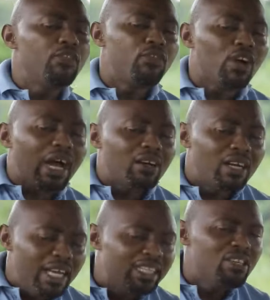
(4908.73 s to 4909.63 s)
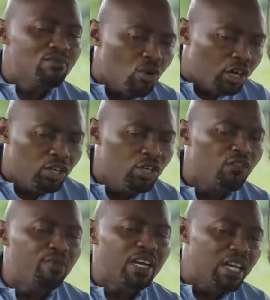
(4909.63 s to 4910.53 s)
If you calculate the
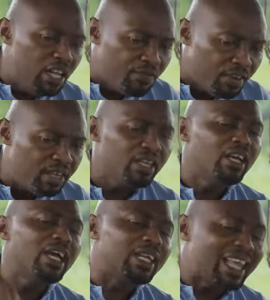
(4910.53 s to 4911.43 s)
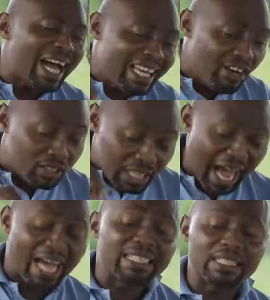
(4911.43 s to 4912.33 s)
money you've been leaving in that
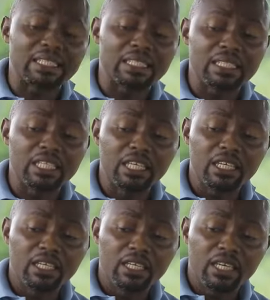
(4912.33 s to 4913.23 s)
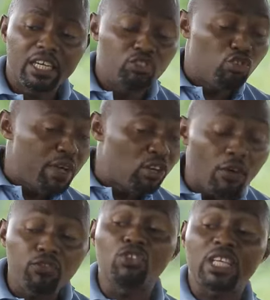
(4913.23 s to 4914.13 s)
girl's hand, it will be
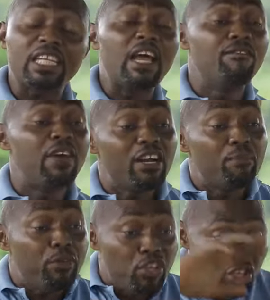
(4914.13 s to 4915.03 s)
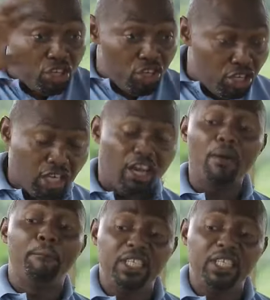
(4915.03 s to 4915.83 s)
enough to start a very big